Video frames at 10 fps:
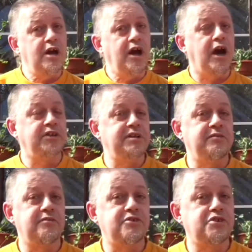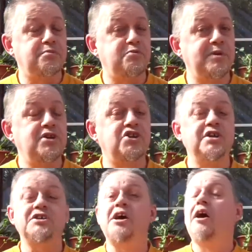Are they different
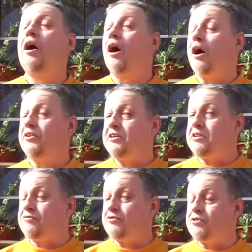subspecies? Are they different